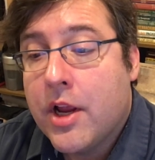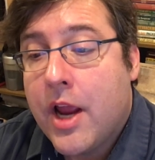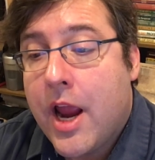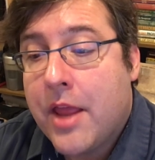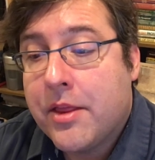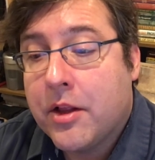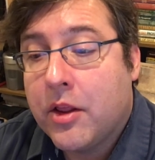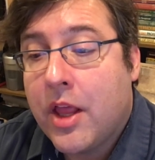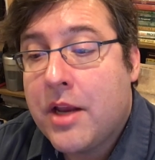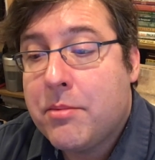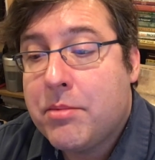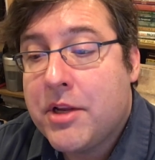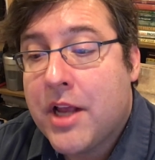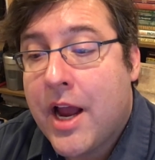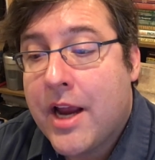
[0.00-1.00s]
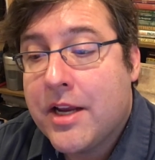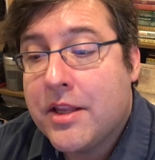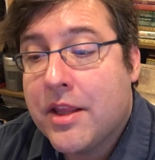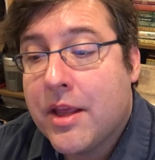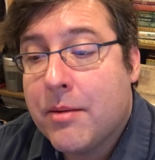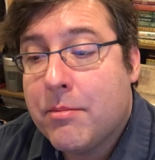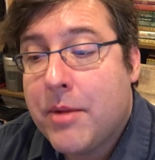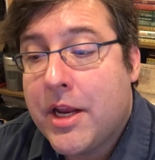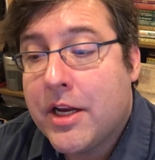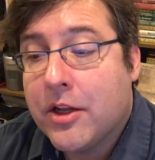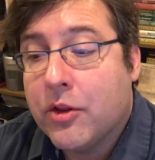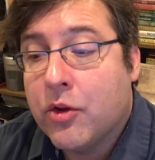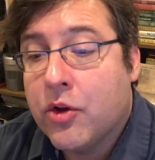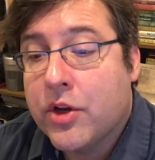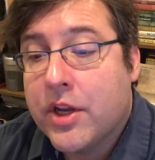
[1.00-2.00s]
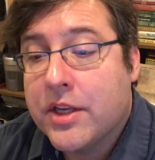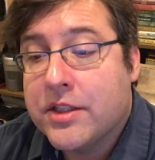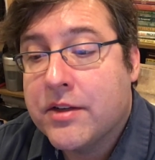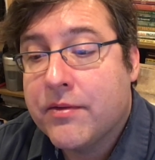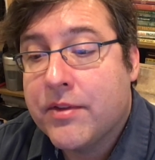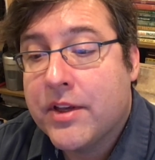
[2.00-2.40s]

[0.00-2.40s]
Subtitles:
and the light behind them made it look as if